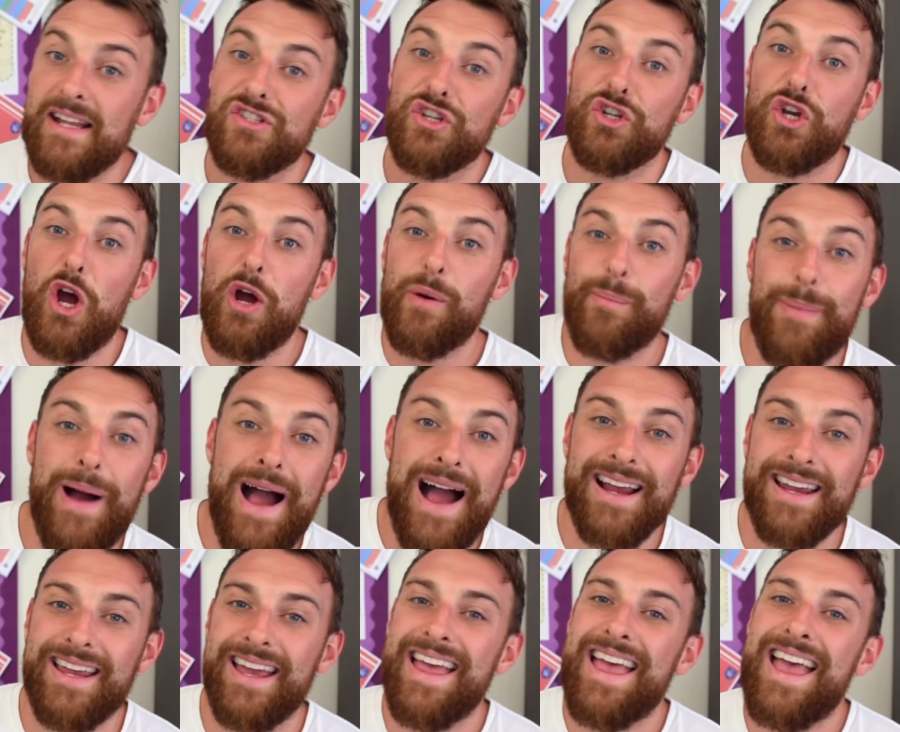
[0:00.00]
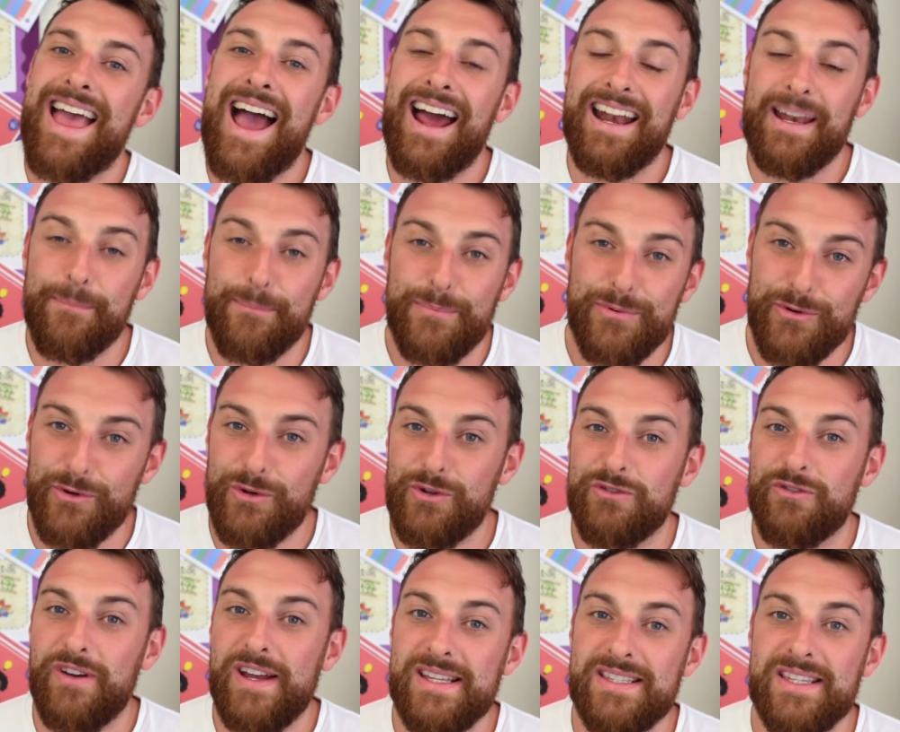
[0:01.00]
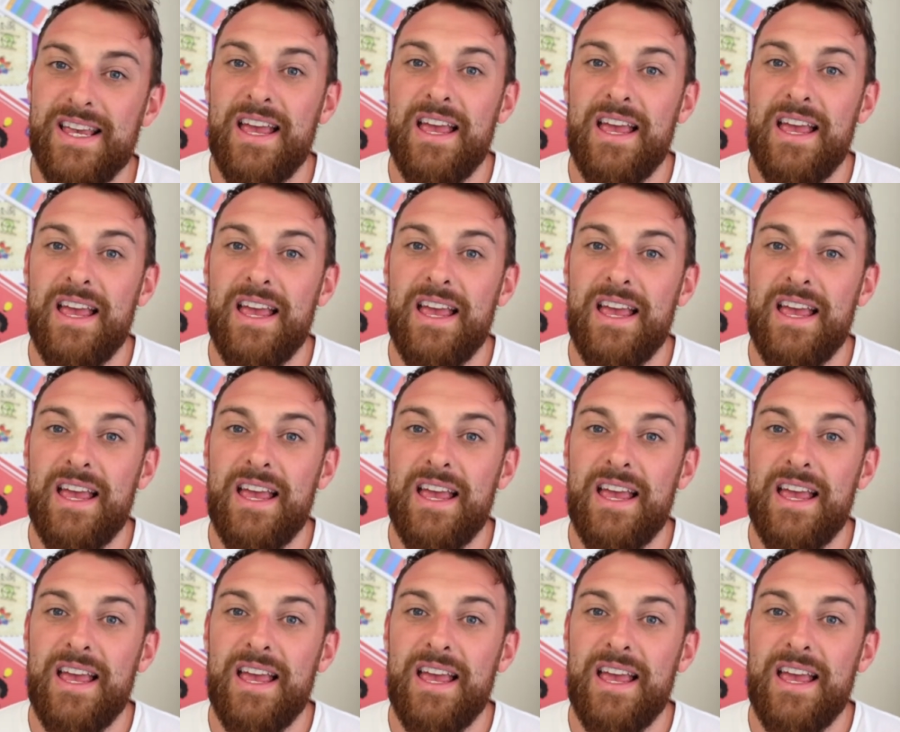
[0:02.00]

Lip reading: to go back and improve it.